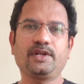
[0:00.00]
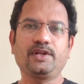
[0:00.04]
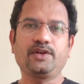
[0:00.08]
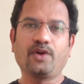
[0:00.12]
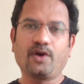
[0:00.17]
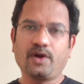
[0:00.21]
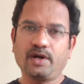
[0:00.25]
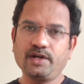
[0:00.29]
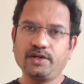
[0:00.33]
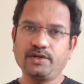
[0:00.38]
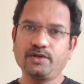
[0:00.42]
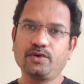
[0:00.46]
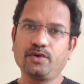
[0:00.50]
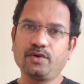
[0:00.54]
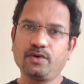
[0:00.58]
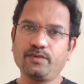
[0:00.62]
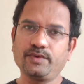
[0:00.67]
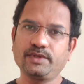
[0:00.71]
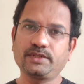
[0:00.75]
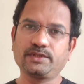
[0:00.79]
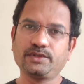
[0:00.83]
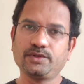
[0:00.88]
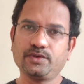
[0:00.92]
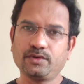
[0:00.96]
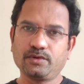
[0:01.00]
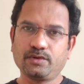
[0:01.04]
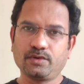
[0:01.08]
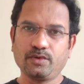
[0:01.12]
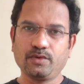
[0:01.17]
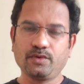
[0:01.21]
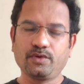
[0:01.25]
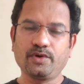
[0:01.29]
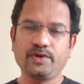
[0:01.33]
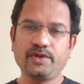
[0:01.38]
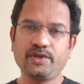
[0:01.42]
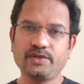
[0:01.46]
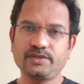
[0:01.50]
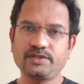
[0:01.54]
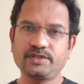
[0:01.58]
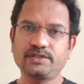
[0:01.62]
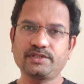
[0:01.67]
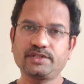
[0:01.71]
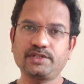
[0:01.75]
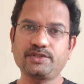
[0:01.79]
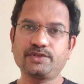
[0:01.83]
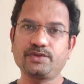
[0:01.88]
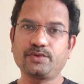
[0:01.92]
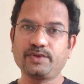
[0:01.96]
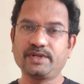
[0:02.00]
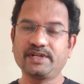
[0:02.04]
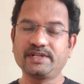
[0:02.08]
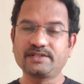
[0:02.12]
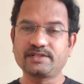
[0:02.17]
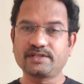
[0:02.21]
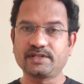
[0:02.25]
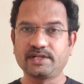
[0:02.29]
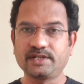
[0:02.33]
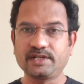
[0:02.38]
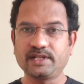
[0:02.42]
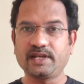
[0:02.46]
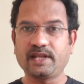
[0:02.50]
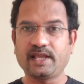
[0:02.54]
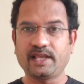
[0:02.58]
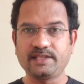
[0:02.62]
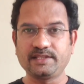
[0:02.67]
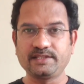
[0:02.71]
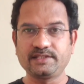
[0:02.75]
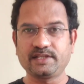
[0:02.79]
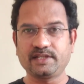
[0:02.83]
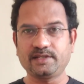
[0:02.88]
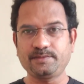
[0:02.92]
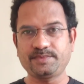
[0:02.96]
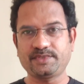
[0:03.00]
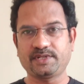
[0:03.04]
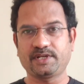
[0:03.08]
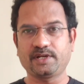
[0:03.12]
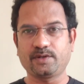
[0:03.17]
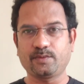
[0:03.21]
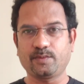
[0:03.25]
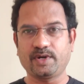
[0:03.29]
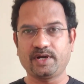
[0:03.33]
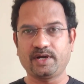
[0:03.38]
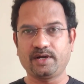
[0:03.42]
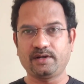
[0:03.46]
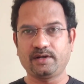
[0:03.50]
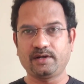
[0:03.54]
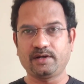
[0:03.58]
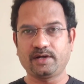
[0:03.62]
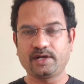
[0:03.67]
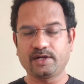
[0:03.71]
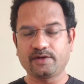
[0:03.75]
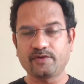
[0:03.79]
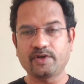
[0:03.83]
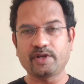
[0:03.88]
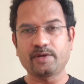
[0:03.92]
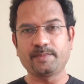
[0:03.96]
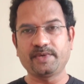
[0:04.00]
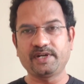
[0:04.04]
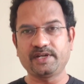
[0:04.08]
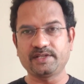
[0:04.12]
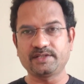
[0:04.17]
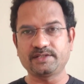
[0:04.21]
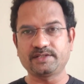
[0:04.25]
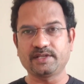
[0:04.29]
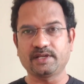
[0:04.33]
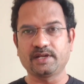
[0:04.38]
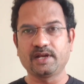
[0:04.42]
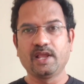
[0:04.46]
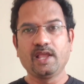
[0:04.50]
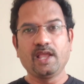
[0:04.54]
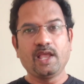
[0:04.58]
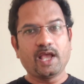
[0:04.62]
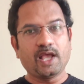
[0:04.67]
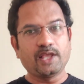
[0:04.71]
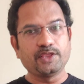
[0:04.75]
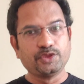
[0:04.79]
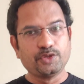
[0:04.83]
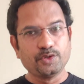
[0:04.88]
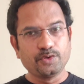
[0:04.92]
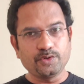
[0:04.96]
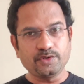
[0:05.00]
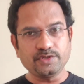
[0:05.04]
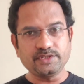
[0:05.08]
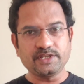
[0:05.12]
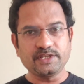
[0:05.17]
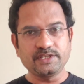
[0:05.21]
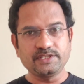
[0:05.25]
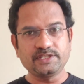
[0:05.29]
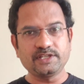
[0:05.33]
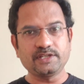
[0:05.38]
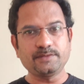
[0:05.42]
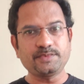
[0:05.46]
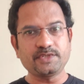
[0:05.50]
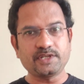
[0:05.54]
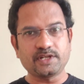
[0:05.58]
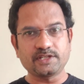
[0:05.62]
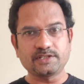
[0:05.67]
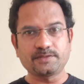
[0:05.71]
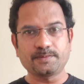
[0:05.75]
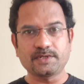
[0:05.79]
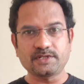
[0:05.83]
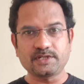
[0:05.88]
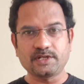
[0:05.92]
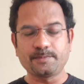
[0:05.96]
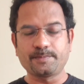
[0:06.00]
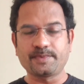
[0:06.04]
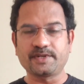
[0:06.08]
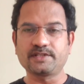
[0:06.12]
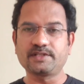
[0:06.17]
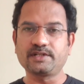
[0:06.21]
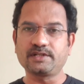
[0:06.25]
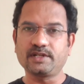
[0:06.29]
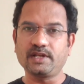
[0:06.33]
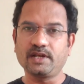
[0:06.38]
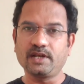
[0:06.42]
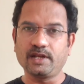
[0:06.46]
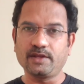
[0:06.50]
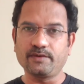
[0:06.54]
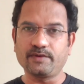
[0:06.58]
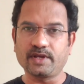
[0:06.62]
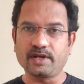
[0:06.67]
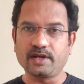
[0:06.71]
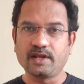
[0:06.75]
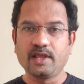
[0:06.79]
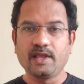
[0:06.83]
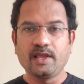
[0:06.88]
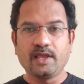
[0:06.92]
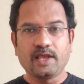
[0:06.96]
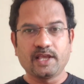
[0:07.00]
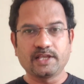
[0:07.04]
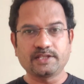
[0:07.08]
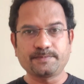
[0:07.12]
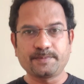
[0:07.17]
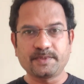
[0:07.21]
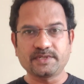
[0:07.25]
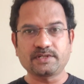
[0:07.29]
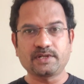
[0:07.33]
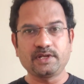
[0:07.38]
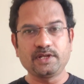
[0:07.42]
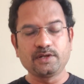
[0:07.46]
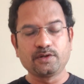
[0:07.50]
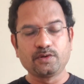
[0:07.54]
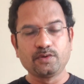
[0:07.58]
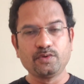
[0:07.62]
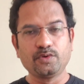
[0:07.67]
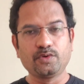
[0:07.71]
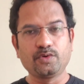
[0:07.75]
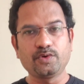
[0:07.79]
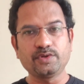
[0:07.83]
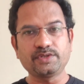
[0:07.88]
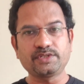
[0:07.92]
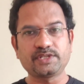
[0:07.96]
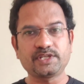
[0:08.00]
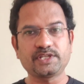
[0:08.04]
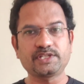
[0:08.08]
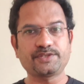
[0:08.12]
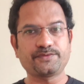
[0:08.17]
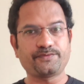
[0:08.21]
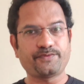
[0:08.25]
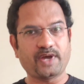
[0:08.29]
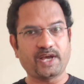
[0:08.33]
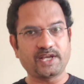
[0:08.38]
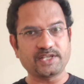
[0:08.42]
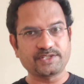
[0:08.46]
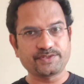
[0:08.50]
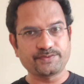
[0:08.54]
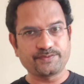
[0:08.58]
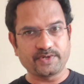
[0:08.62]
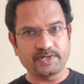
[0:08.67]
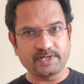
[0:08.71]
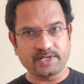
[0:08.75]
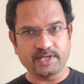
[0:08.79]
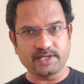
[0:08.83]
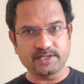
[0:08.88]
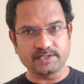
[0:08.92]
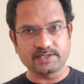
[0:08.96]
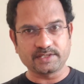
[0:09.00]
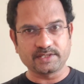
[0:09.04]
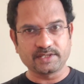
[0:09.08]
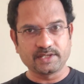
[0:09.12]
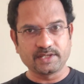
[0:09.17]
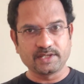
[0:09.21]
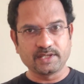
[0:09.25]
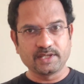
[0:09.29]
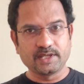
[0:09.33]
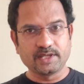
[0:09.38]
in order to go with new gluconeogenesis you need certain enzymes required requirement is there and those enzymes are especially present in liver especially glucose 6 phosphatase